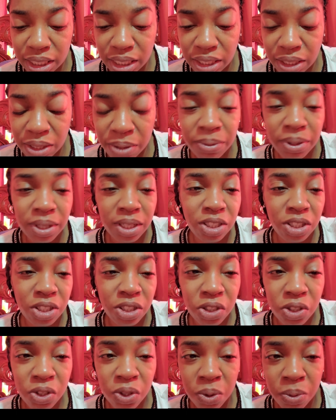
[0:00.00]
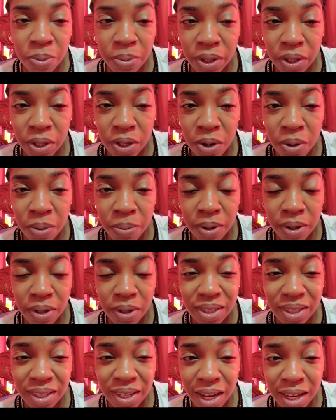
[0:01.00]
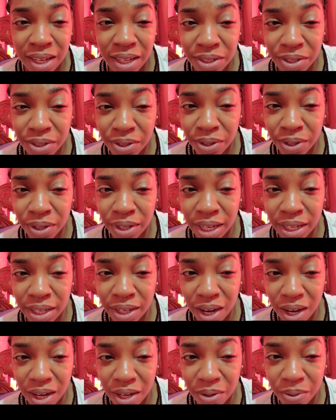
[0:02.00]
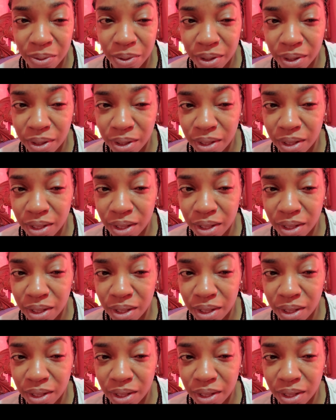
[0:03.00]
something to slow me down, but God is good and God will